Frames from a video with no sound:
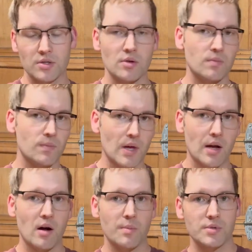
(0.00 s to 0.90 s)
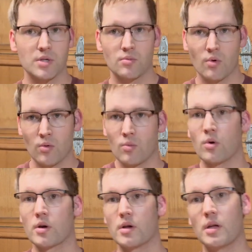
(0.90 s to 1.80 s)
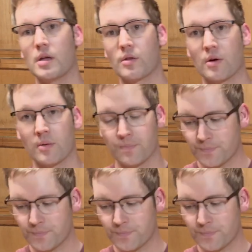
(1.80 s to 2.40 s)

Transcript: so that option won't work either.